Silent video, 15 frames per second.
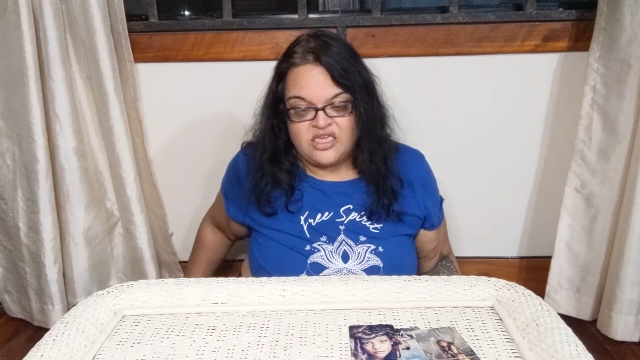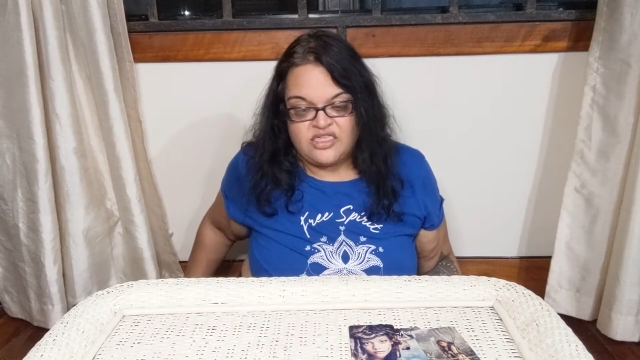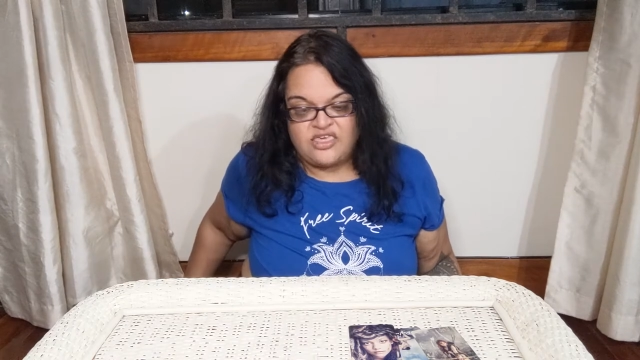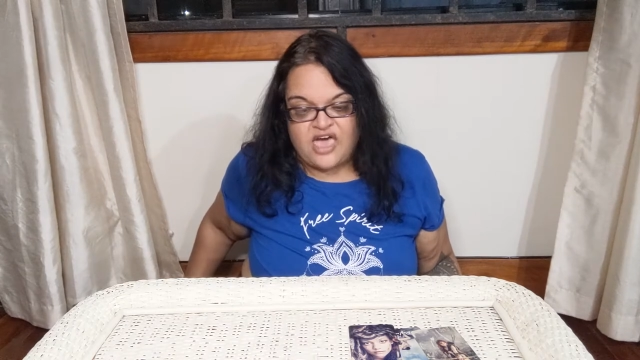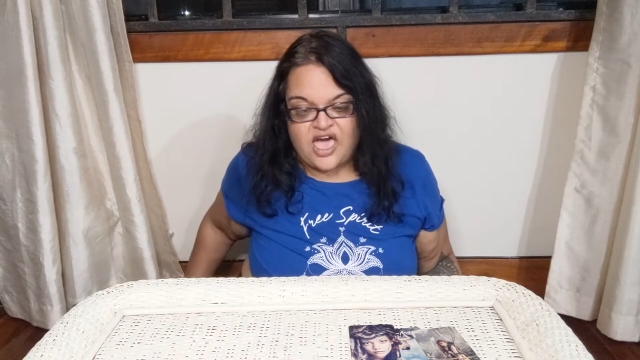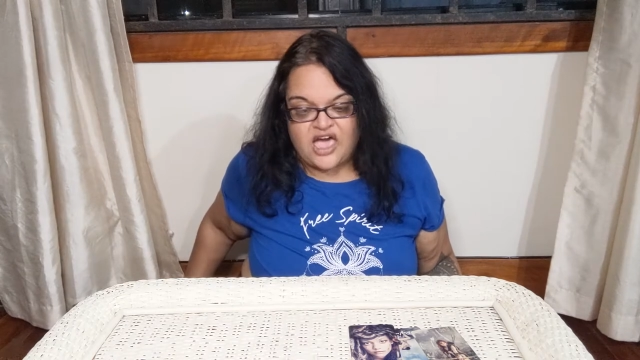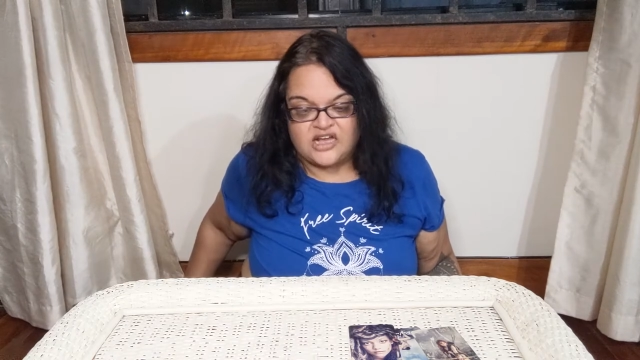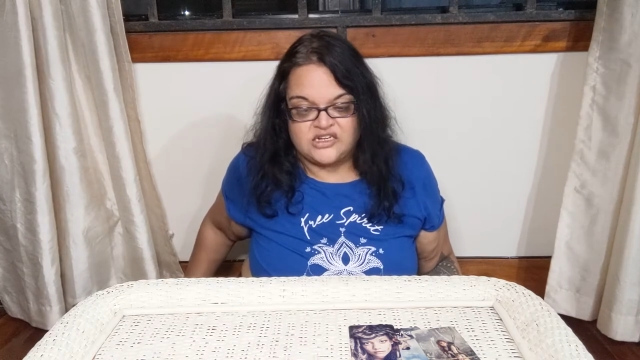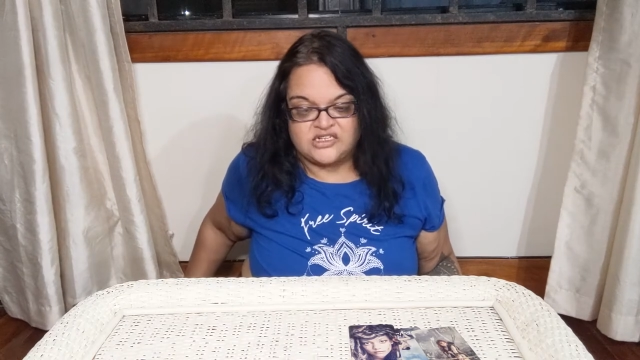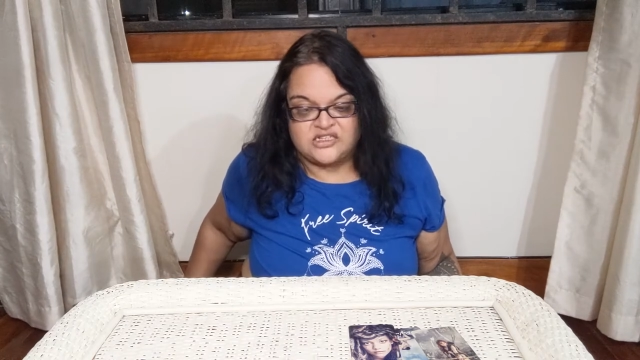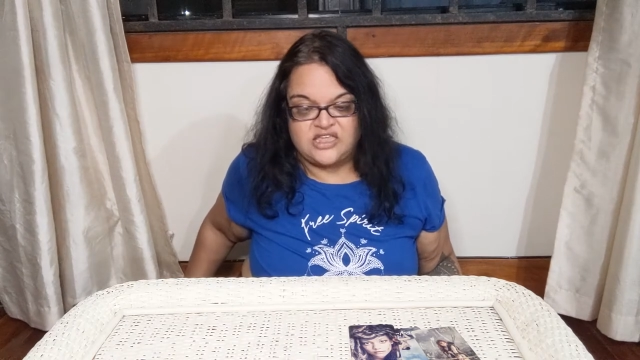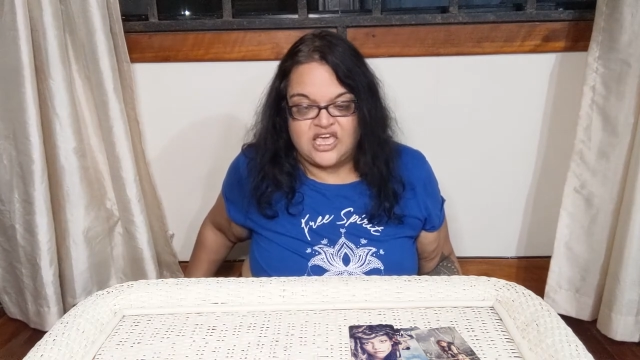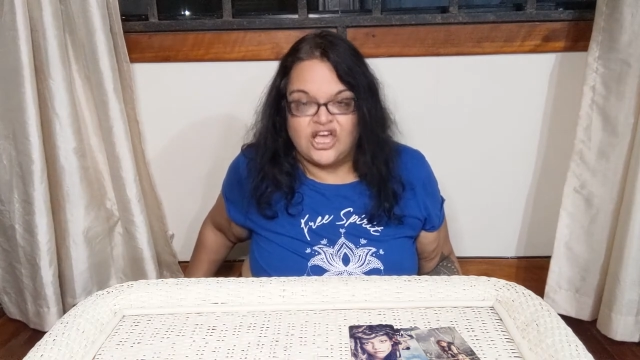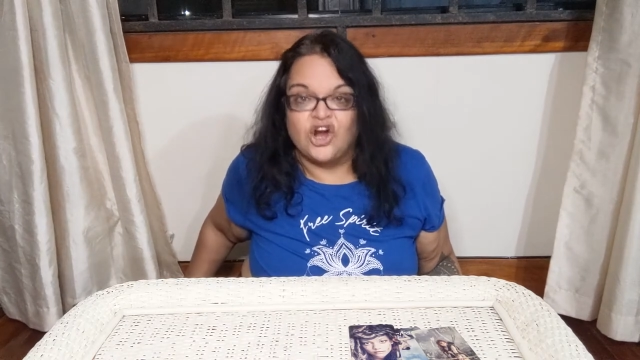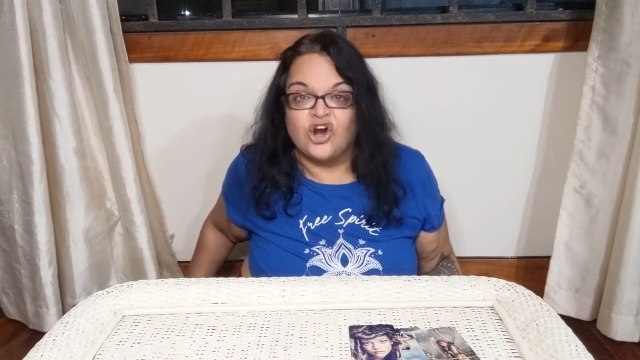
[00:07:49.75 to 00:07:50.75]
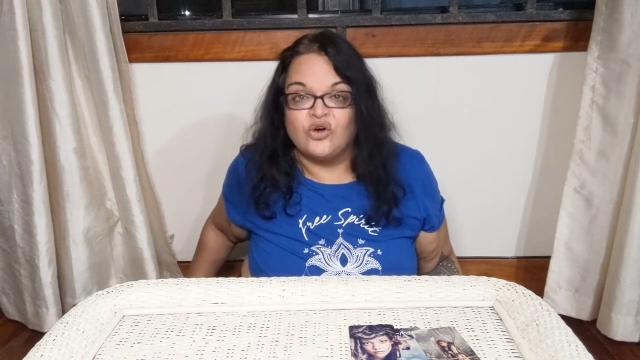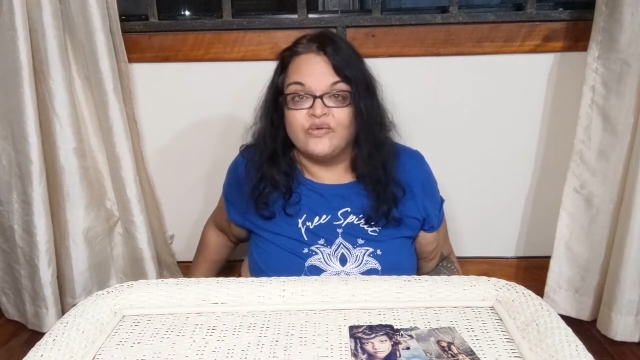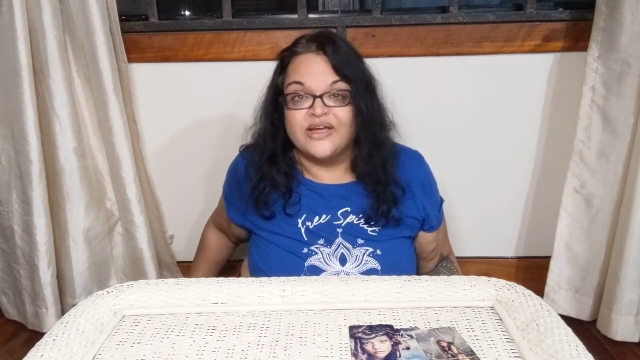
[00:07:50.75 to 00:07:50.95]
That they are